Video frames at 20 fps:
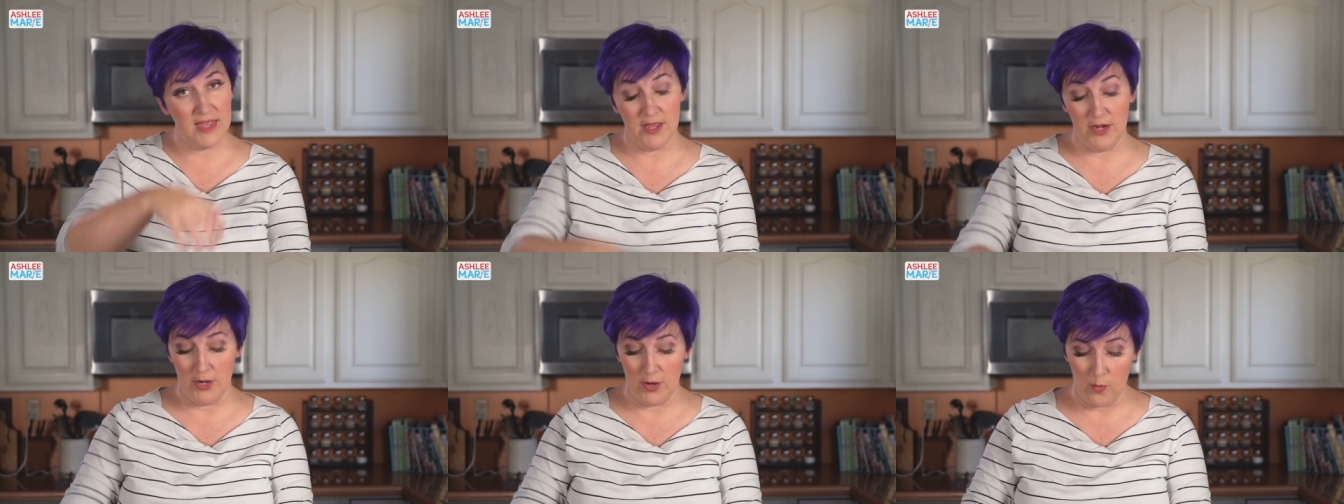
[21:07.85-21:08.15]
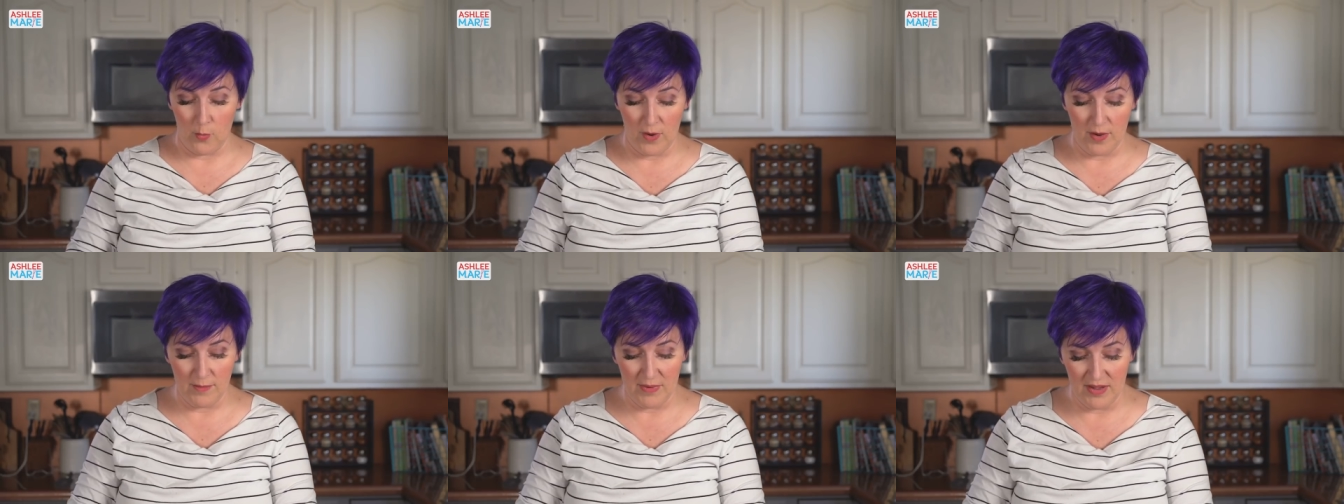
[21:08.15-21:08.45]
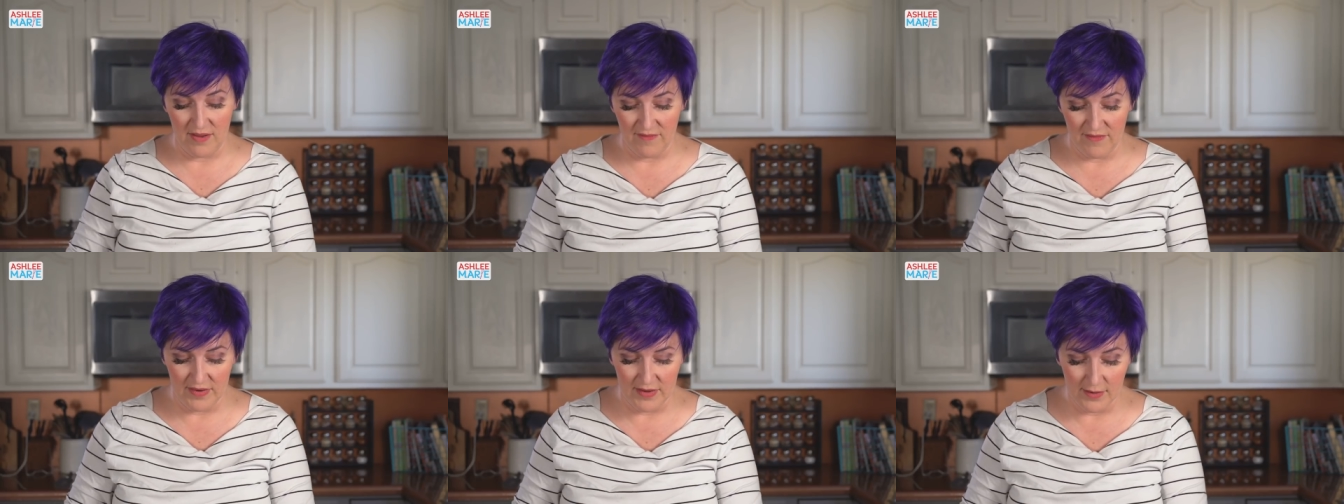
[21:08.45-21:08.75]
you know,
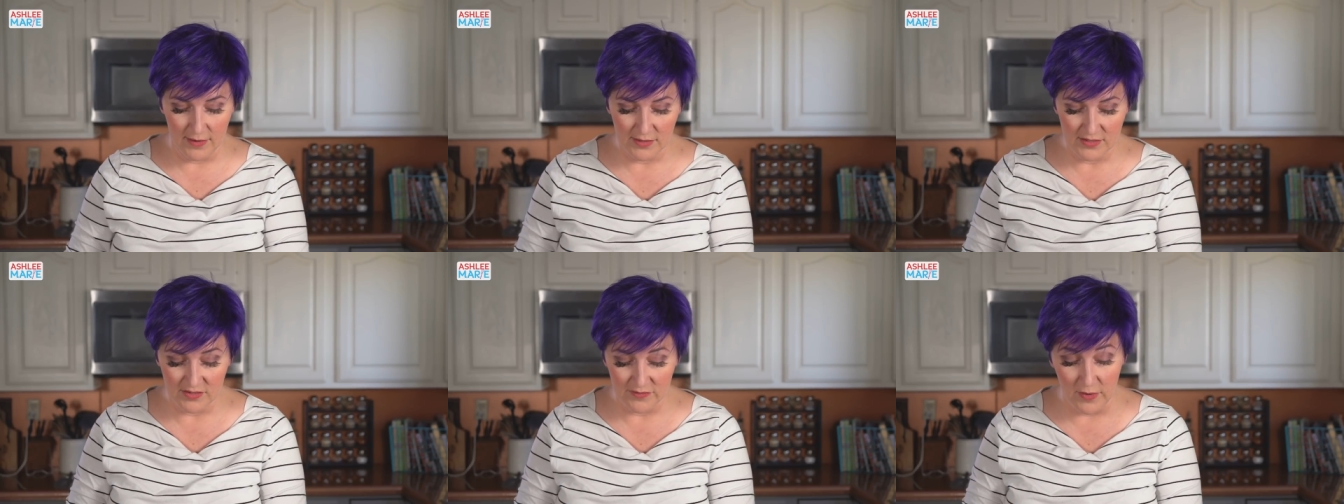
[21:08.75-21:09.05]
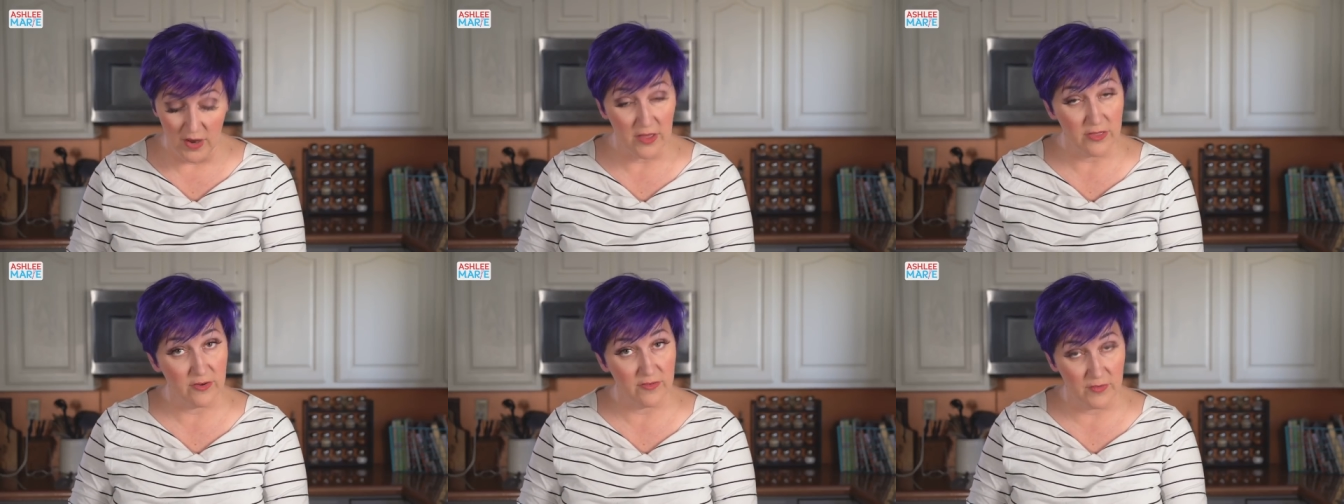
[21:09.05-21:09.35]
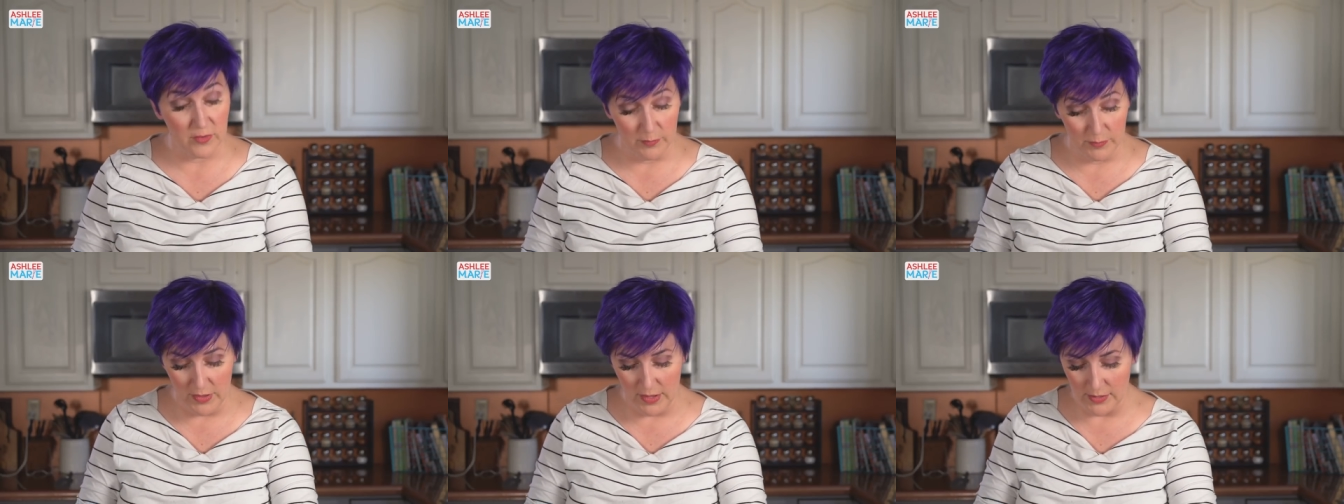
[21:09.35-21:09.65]
1-minute videos for other
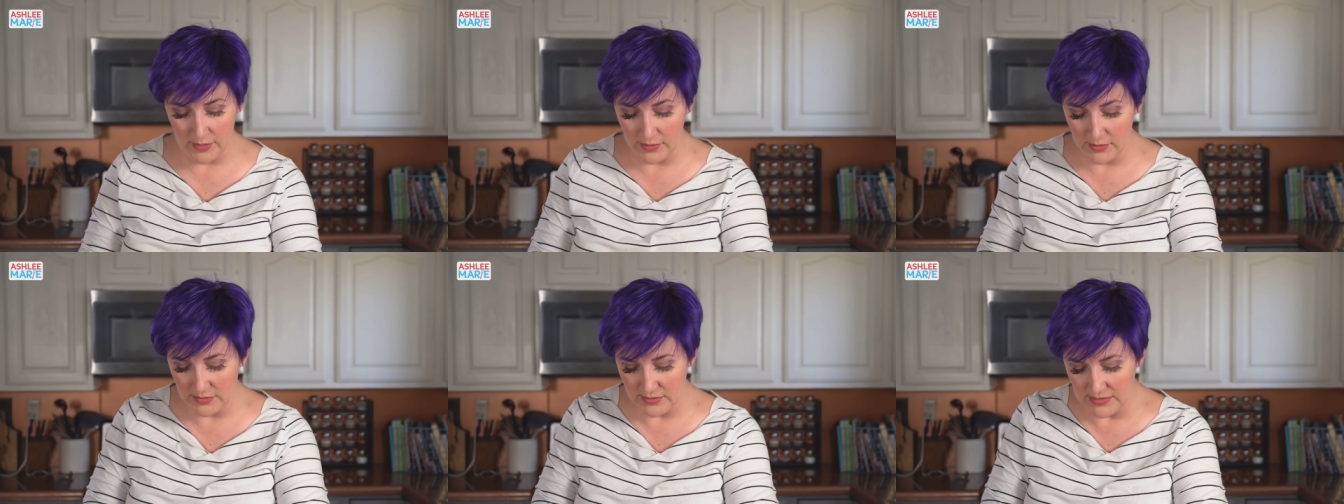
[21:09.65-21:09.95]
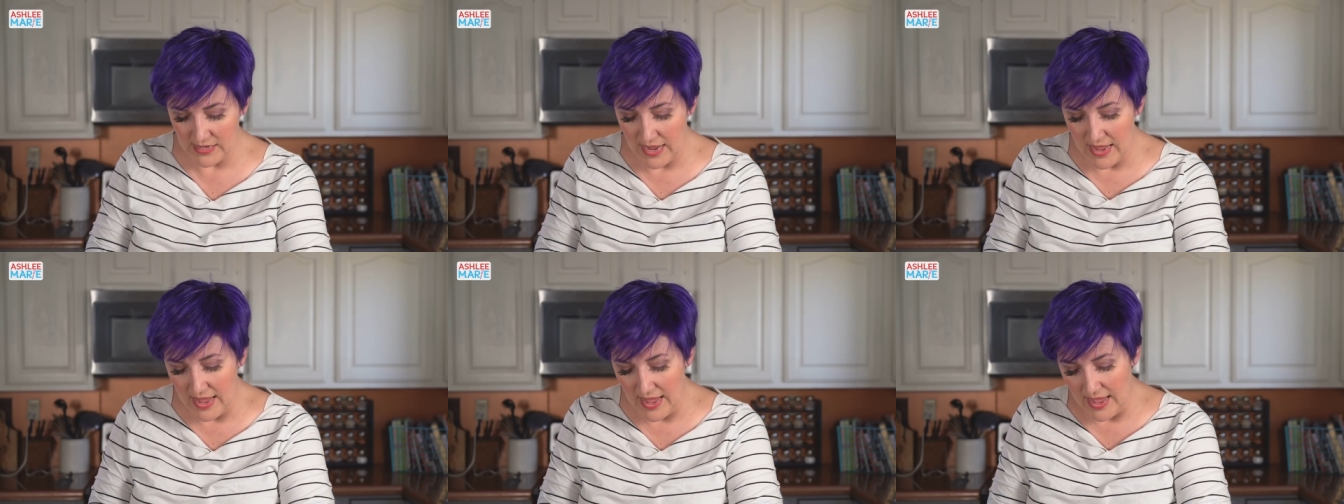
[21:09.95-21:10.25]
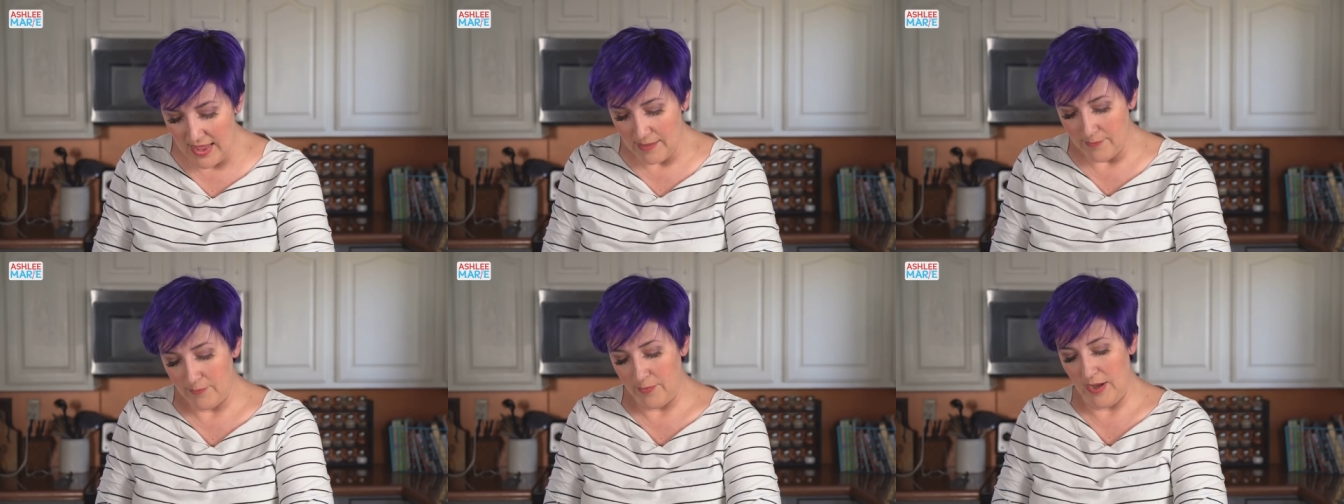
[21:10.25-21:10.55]
food bloggers
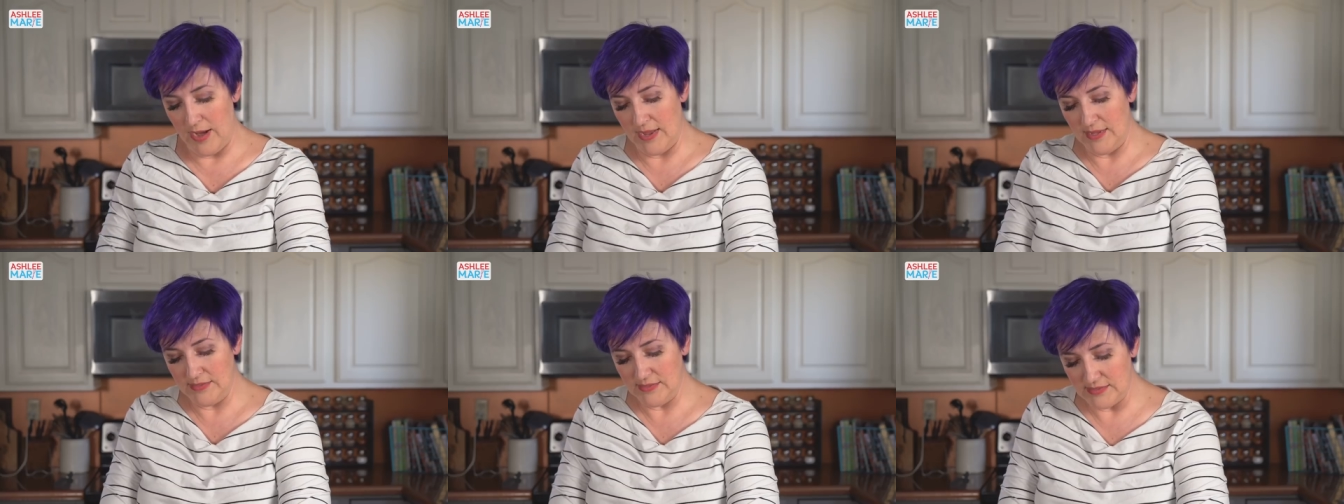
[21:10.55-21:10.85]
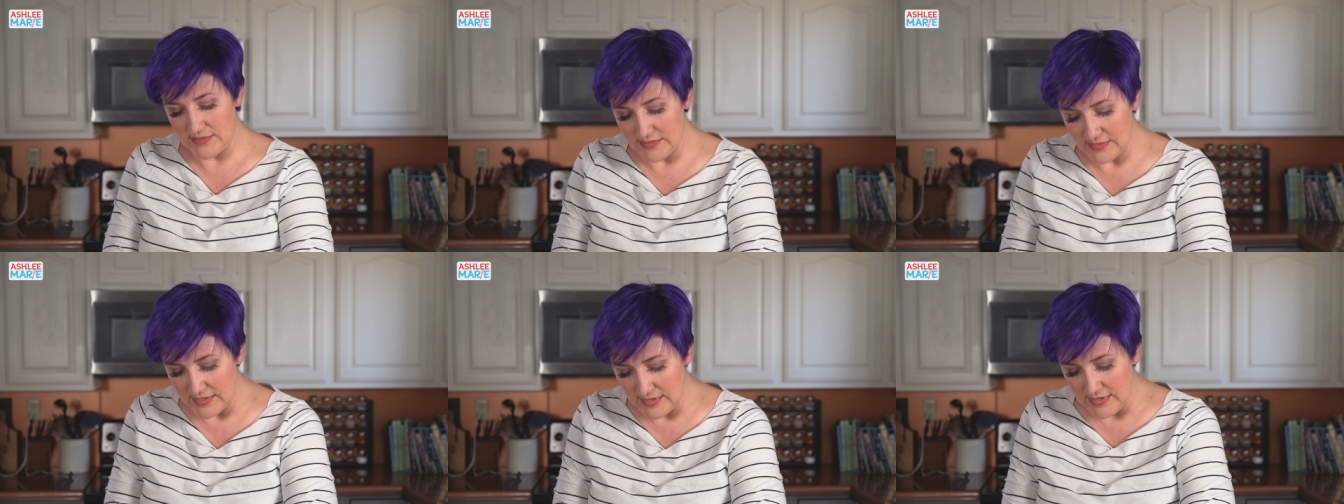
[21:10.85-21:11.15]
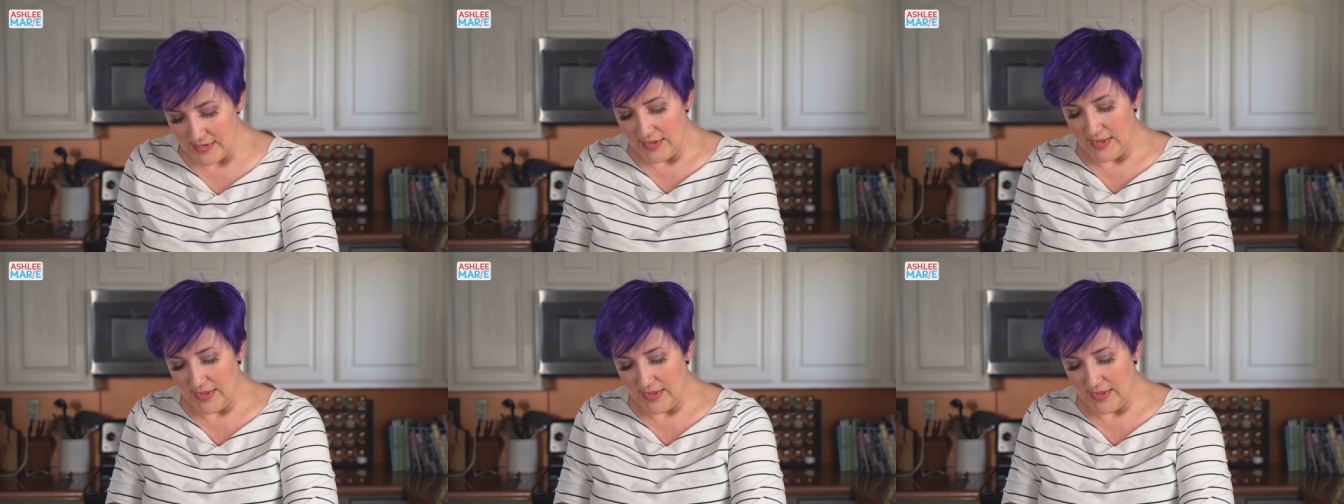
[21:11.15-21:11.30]
and brands.